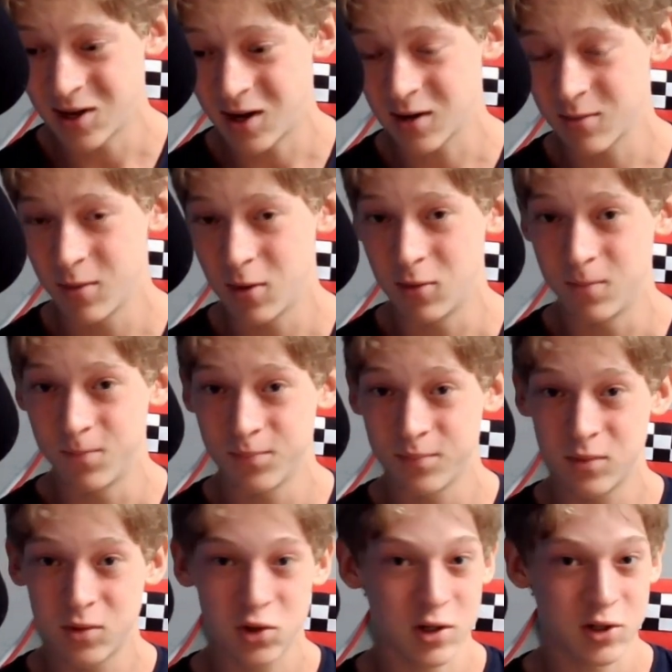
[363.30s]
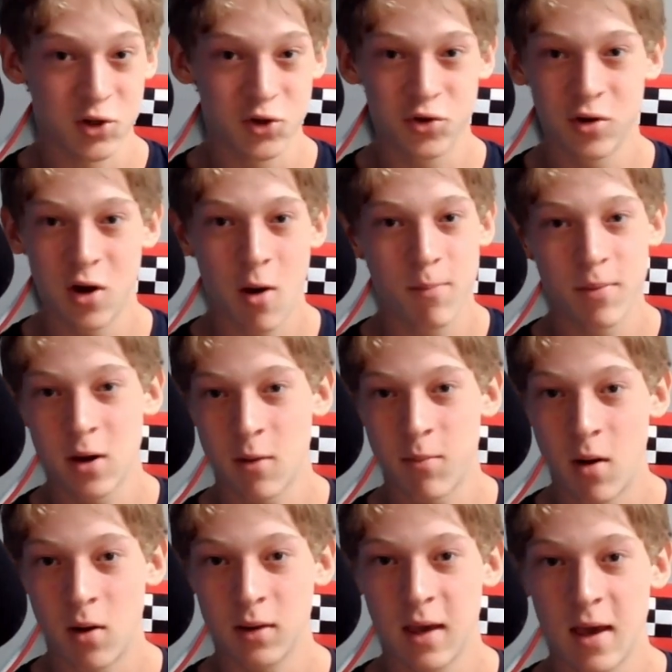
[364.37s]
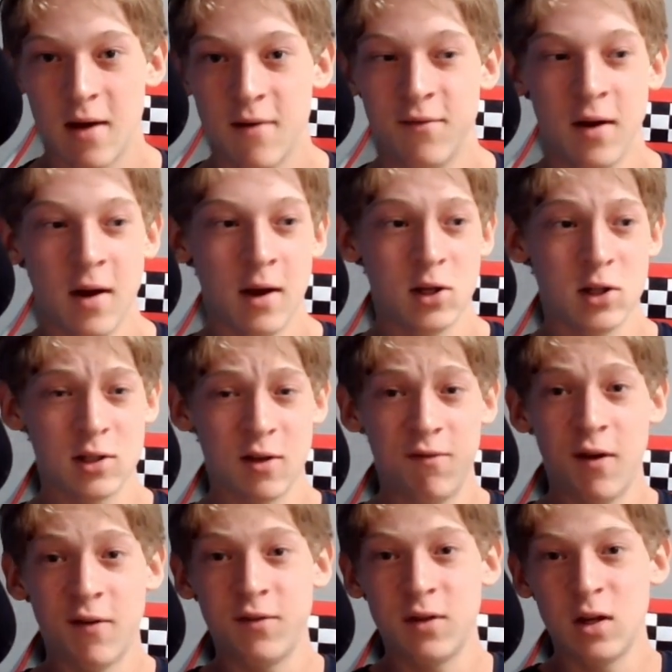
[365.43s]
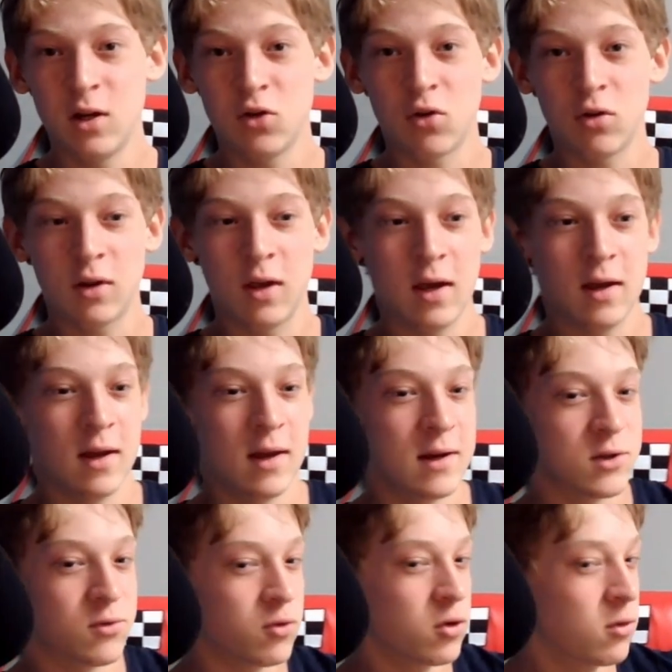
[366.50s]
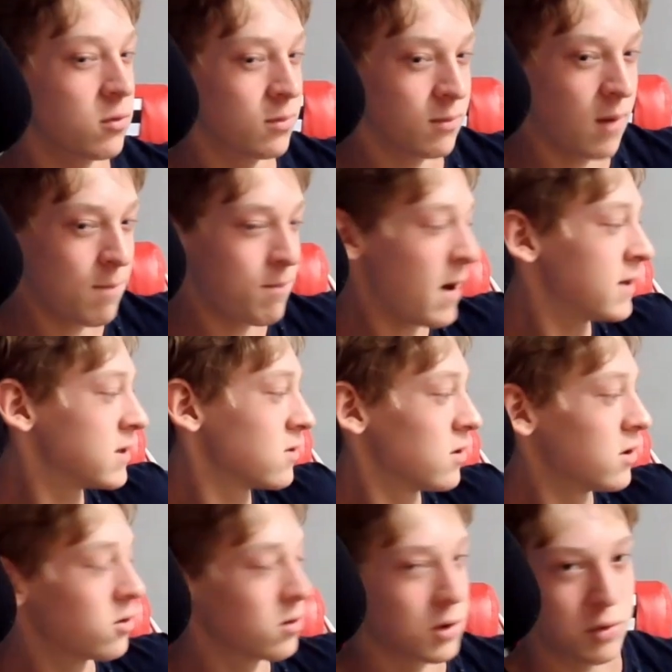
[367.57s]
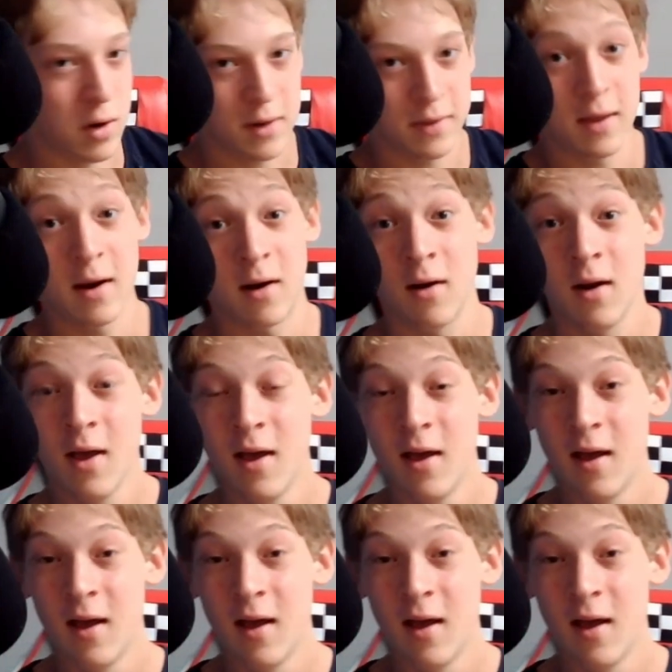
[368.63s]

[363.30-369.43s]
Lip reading: I talk about Justin Trudeau, Pierre Poilievre, just a 15-year-old kid in his room. My bed's literally right there.